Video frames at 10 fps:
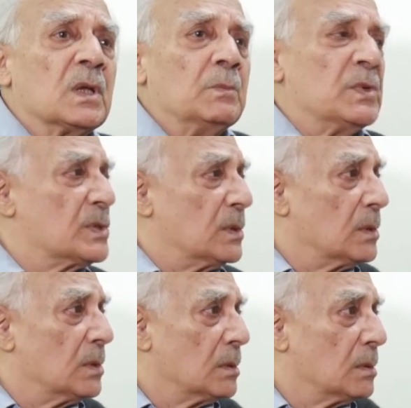commission.
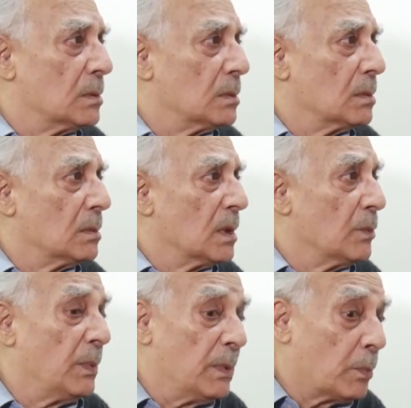
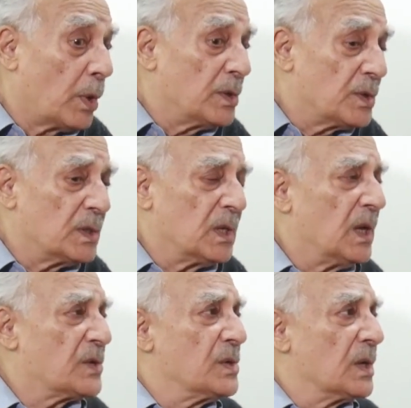We will monitor the
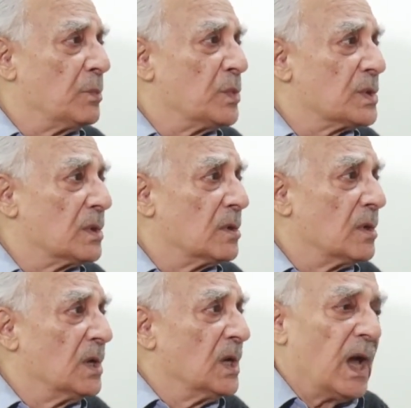election commission
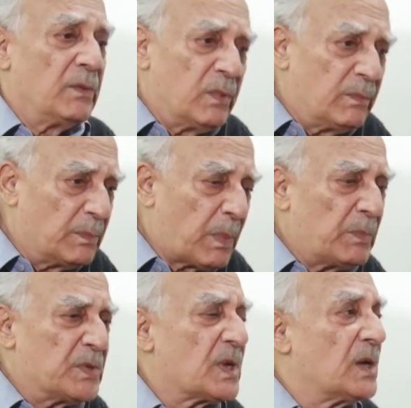and we will
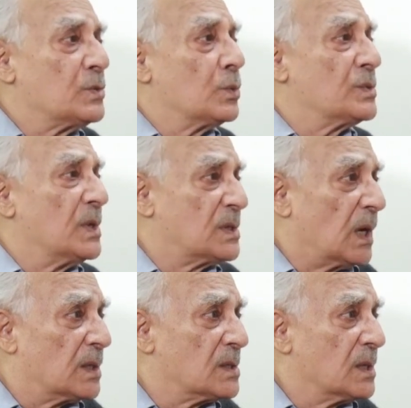publicize those
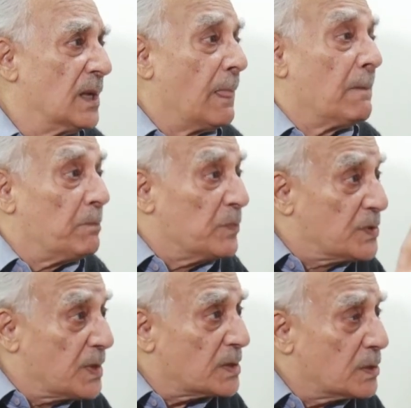results.
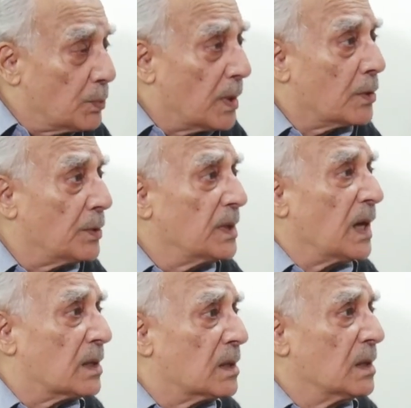Just work on
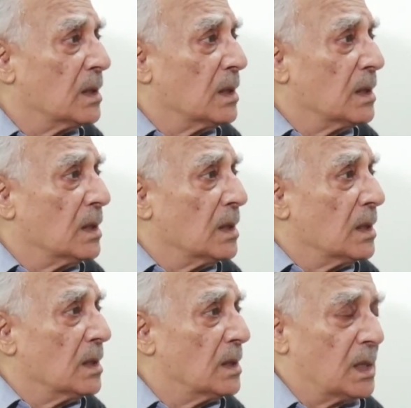that.
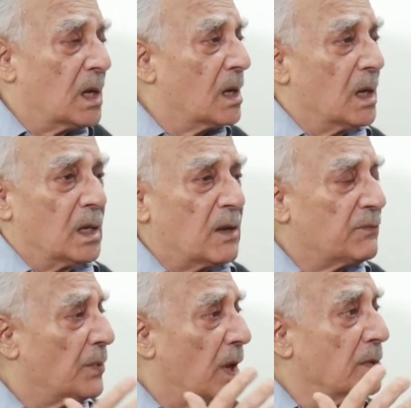There are
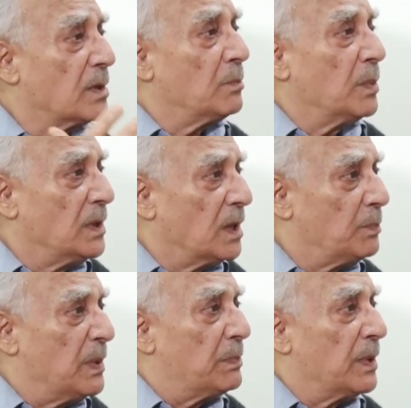enough, 100
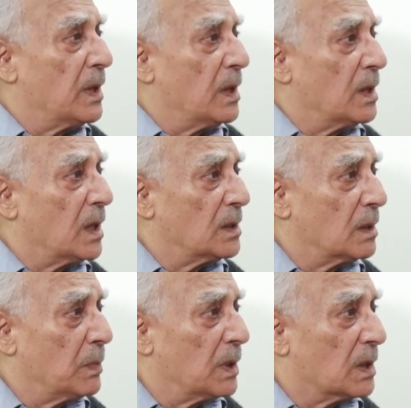million people in India in
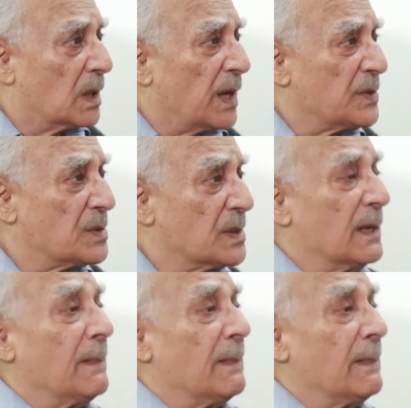the middle class.